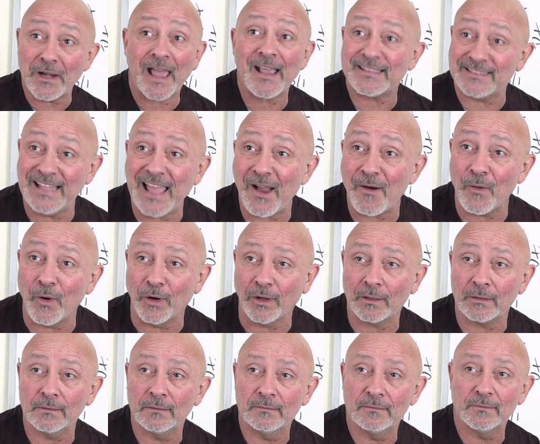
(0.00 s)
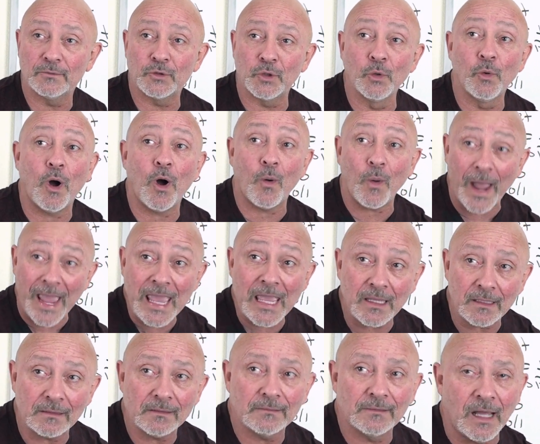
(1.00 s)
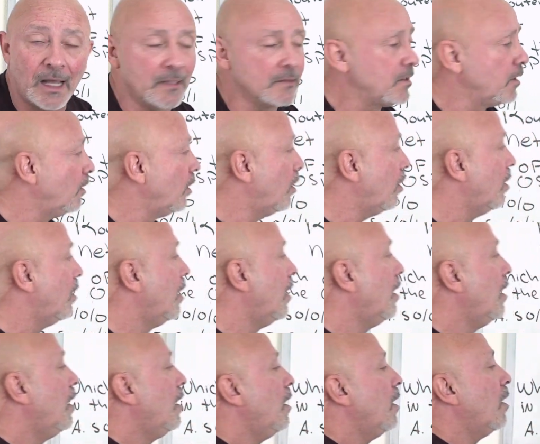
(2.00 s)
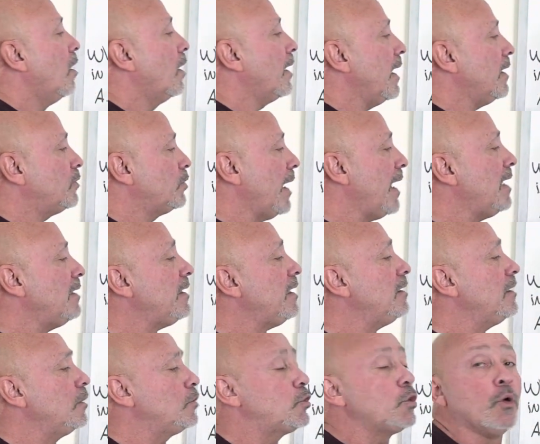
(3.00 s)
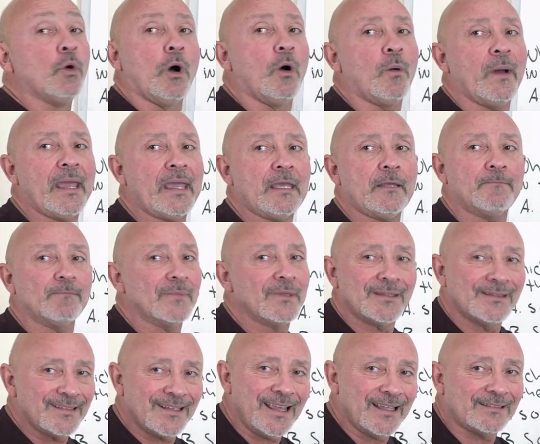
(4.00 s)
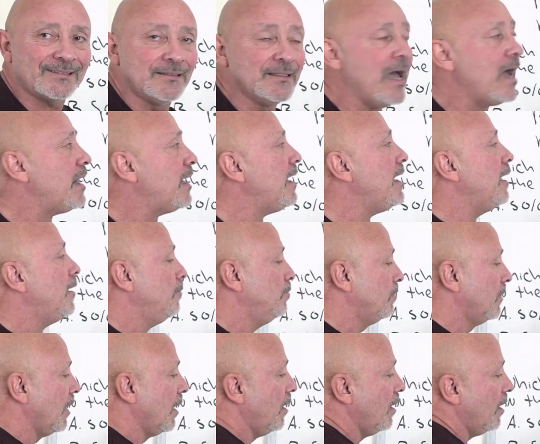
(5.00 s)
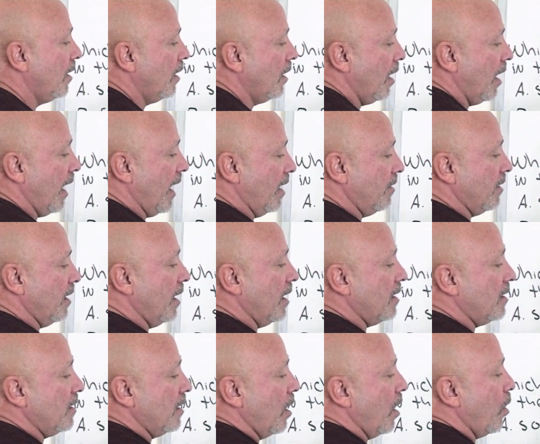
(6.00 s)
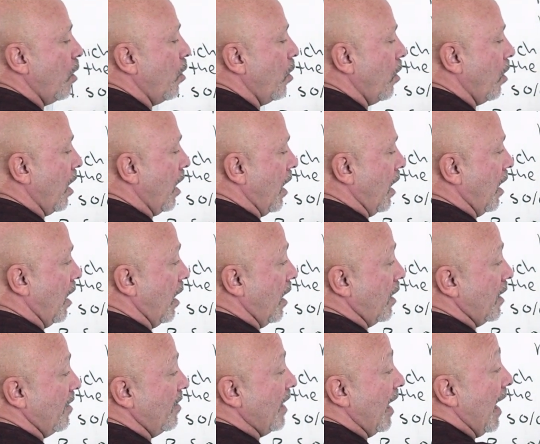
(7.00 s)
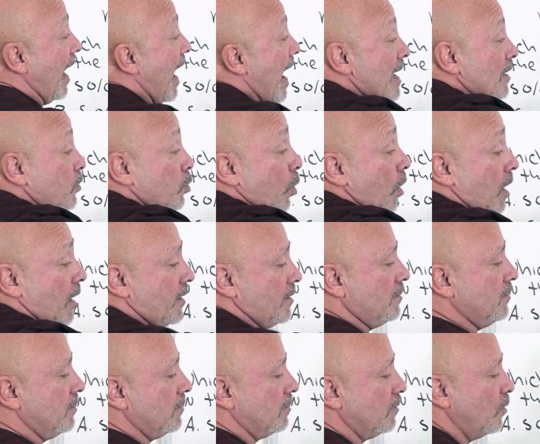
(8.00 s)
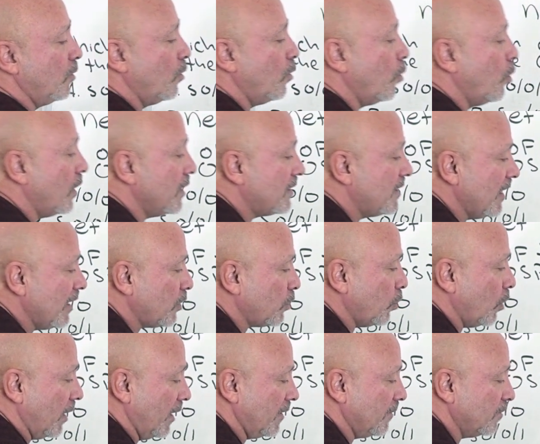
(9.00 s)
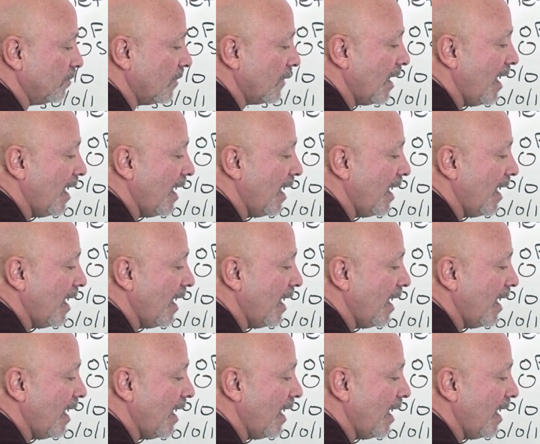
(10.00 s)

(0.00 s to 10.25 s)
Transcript: next network, 208.0. Okay, so anything in the 208, it's not it. And then the last one was this one.